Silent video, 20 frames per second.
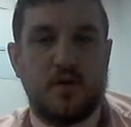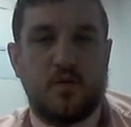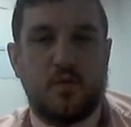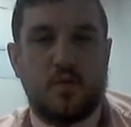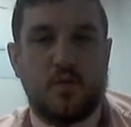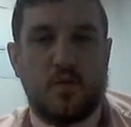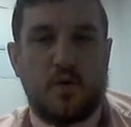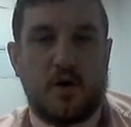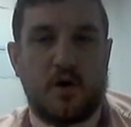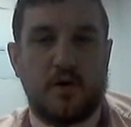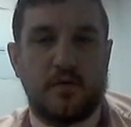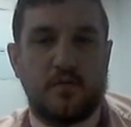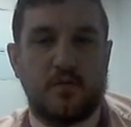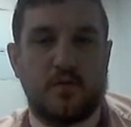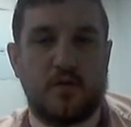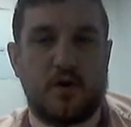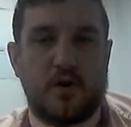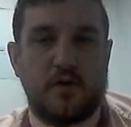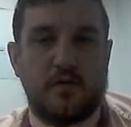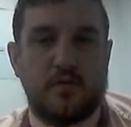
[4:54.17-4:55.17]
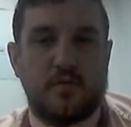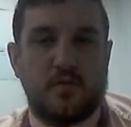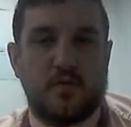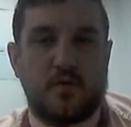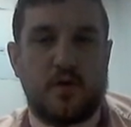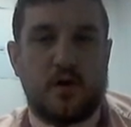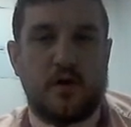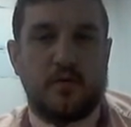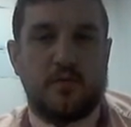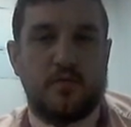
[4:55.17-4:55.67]
1 1
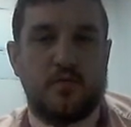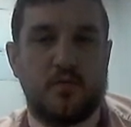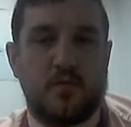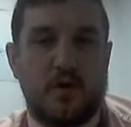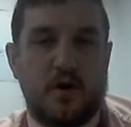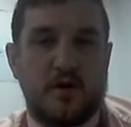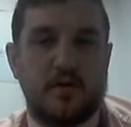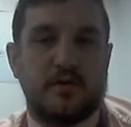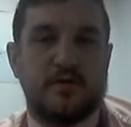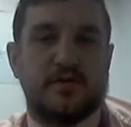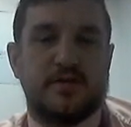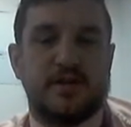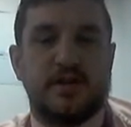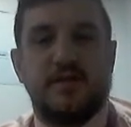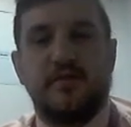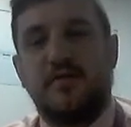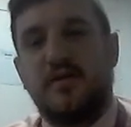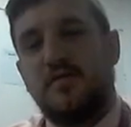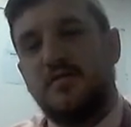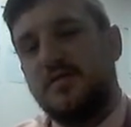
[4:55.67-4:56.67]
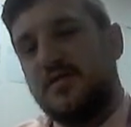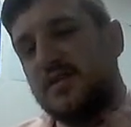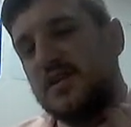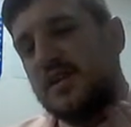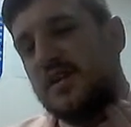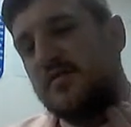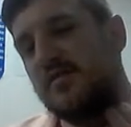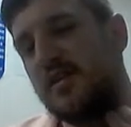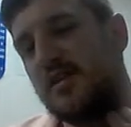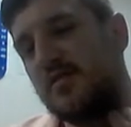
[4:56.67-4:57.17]
1 1 0
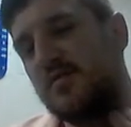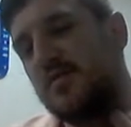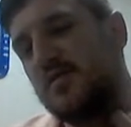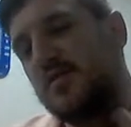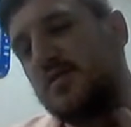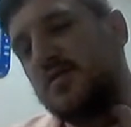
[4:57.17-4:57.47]
0.